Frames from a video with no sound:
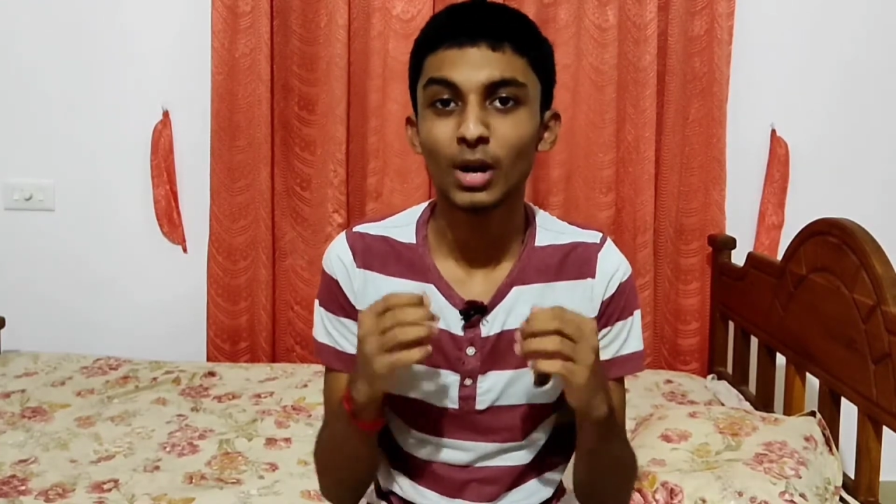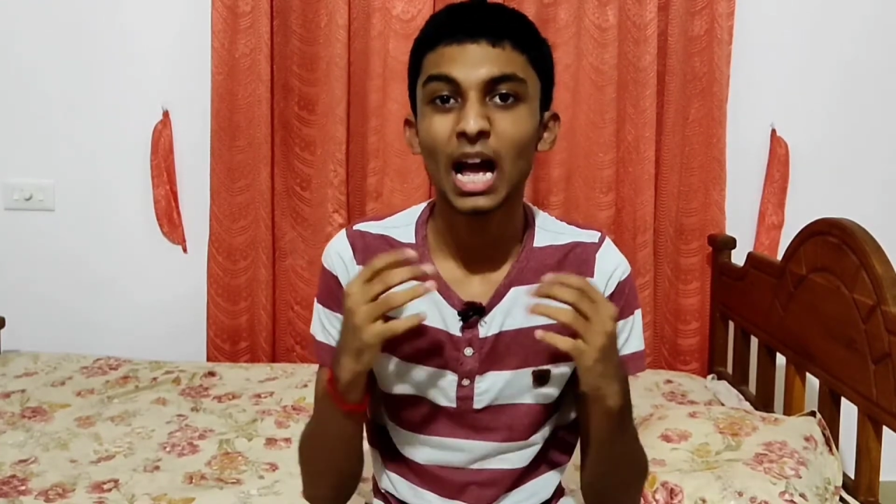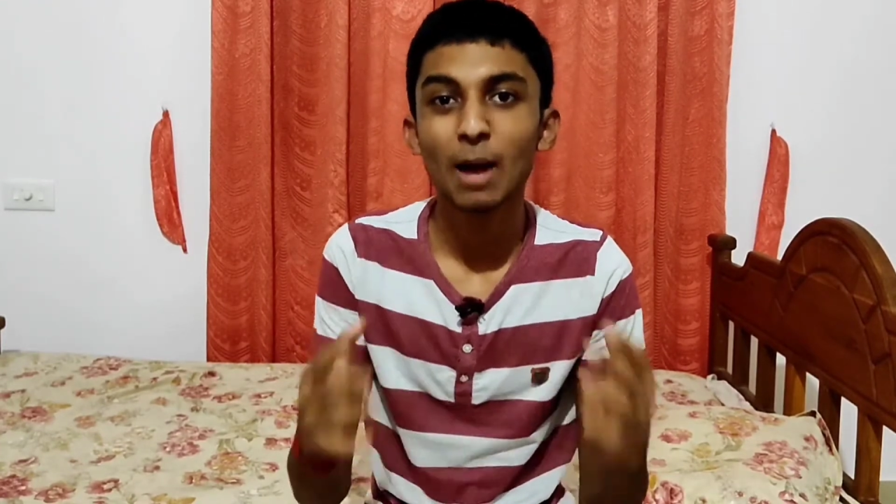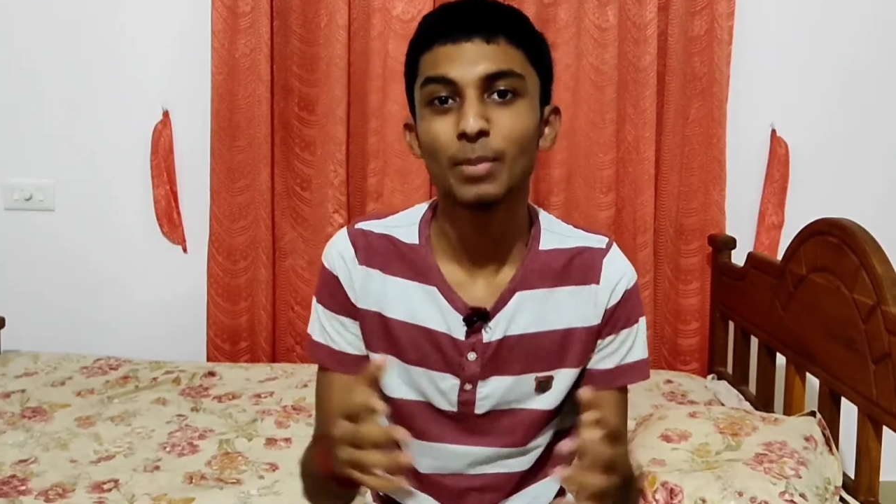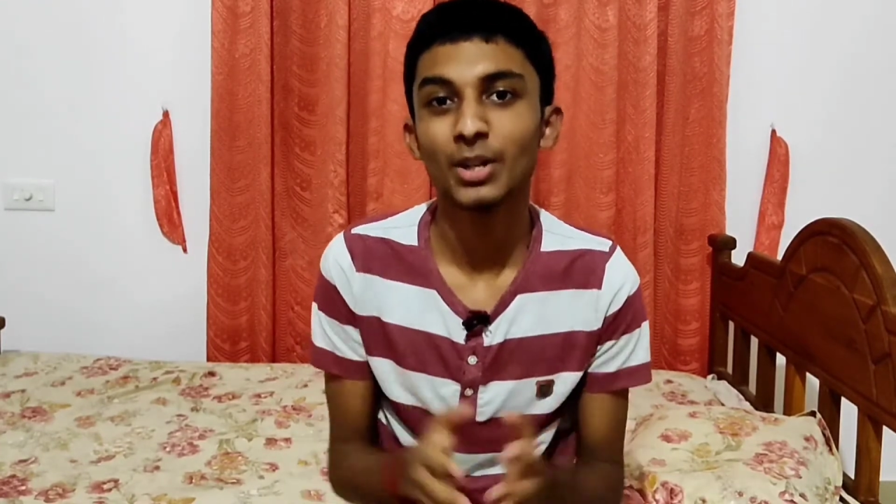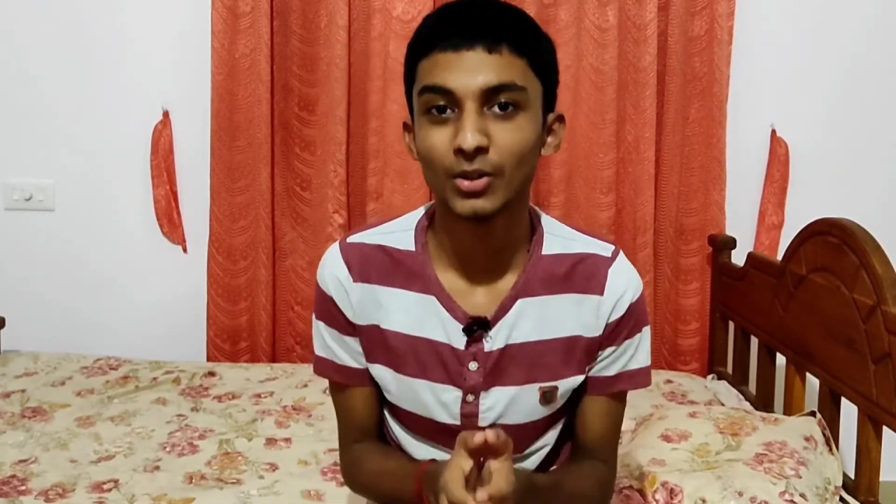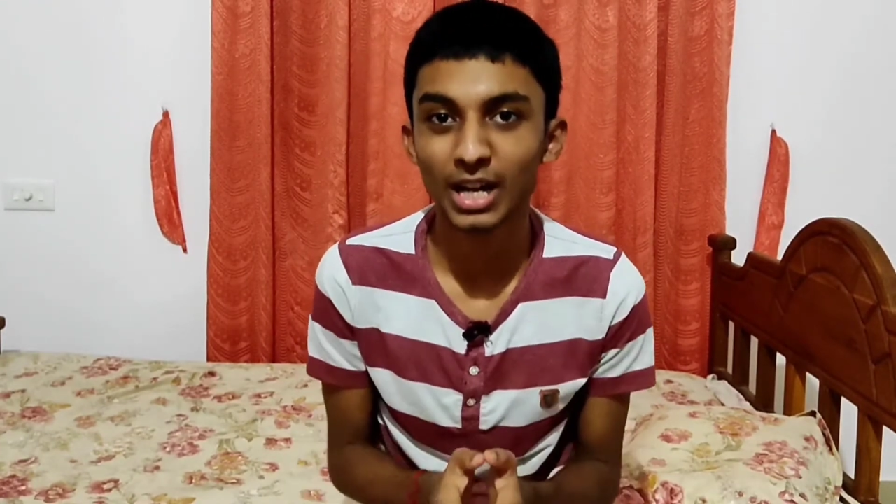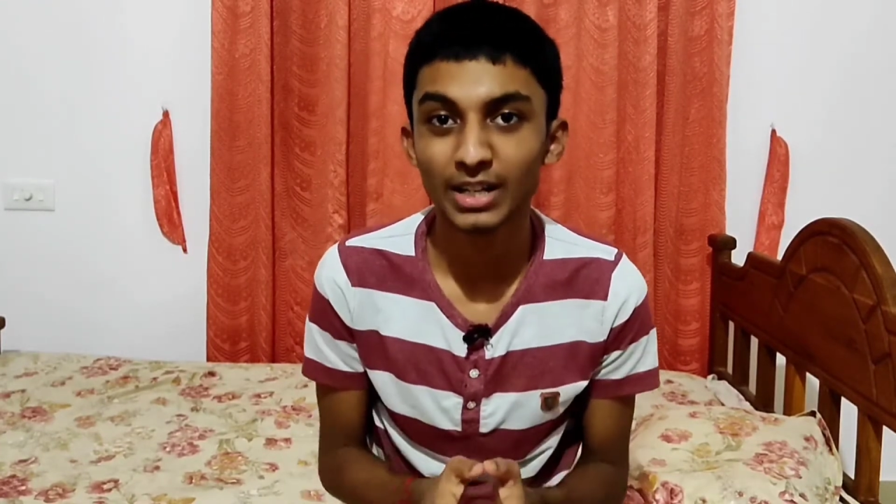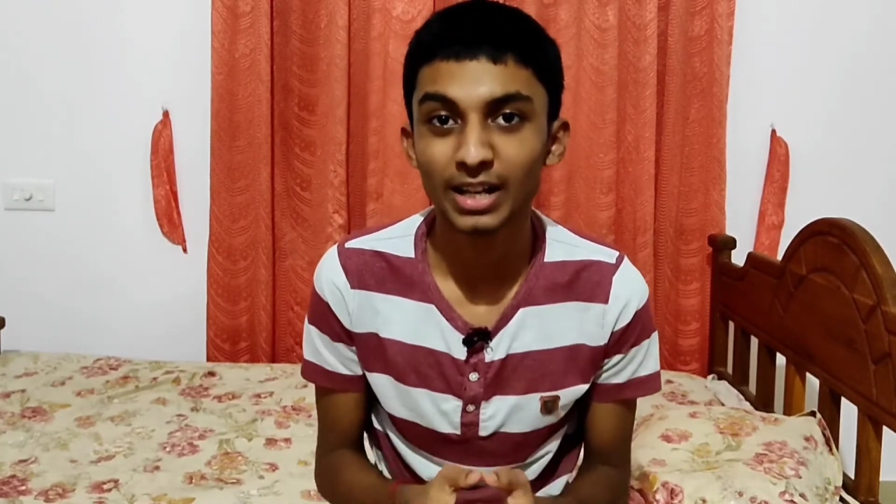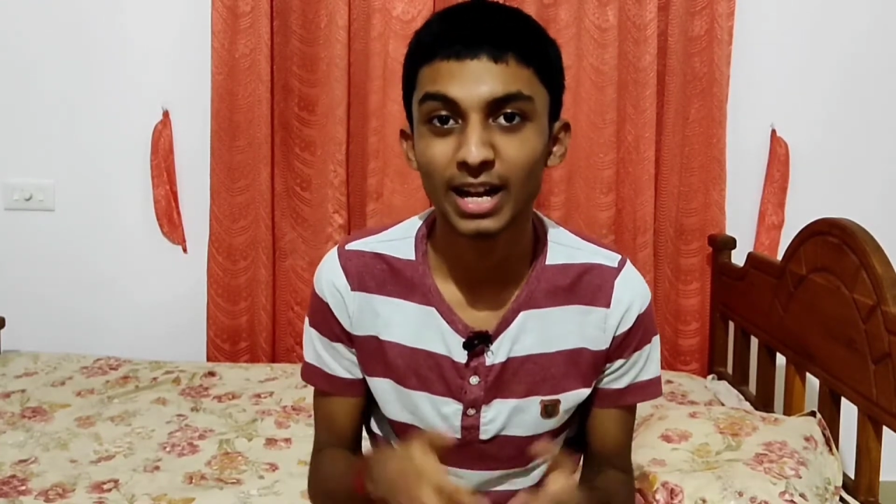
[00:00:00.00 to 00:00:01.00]
happen to
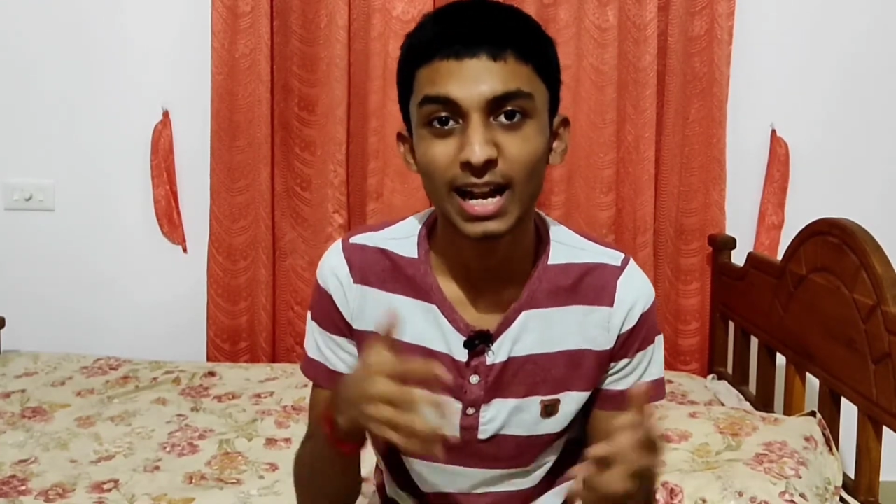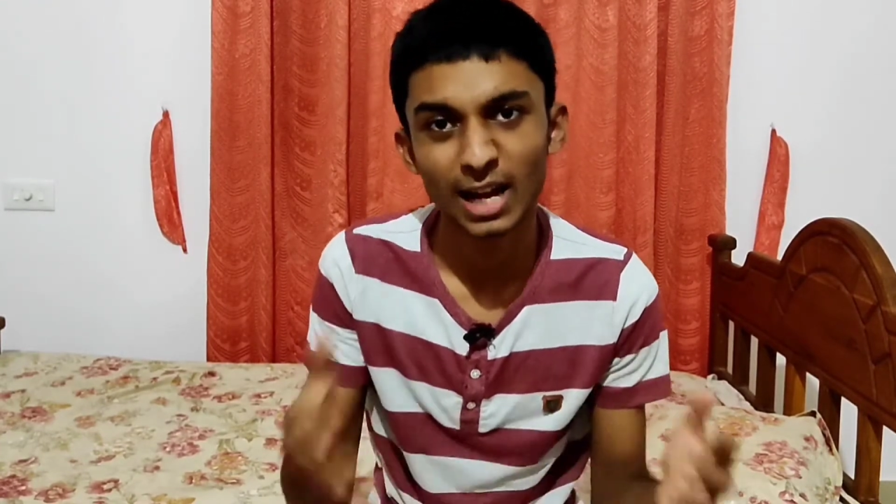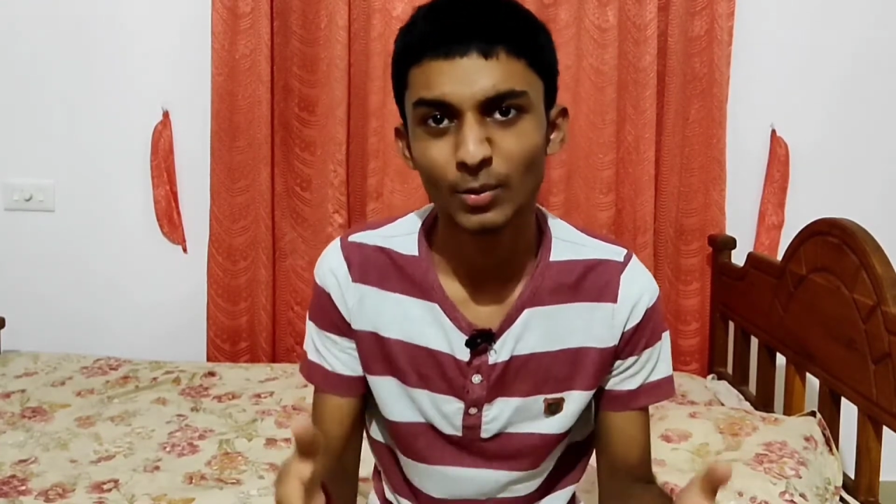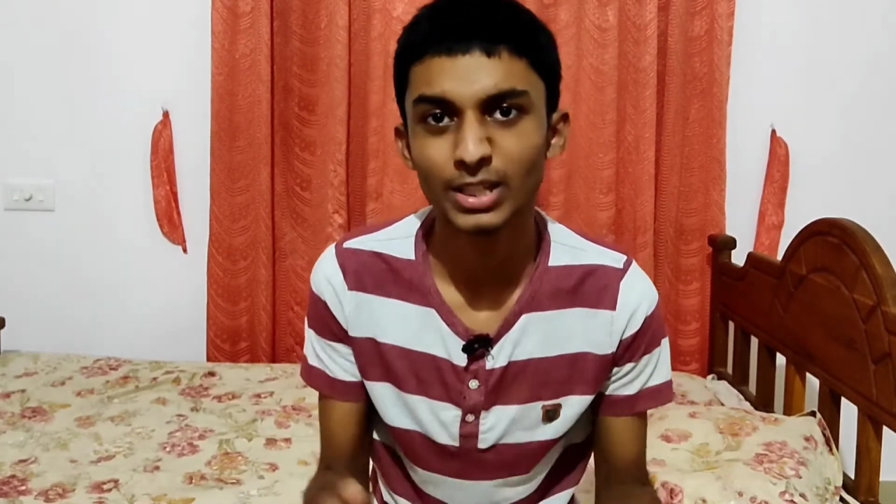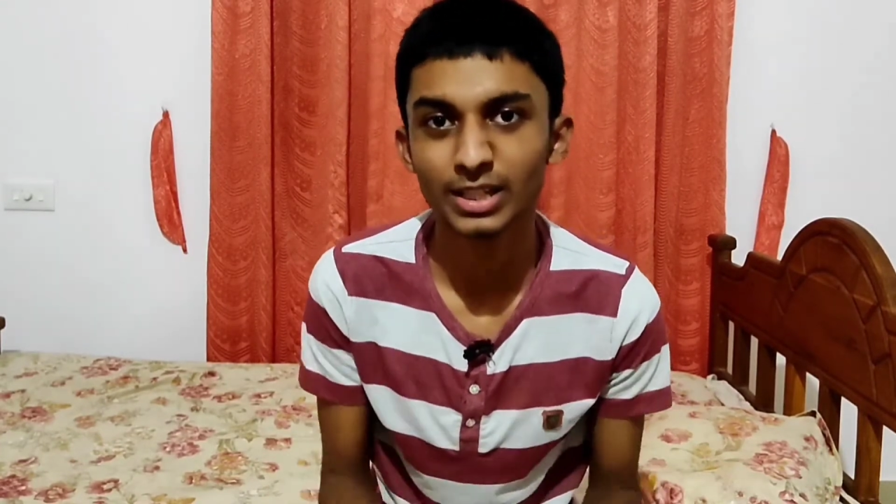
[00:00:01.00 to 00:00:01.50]
write a language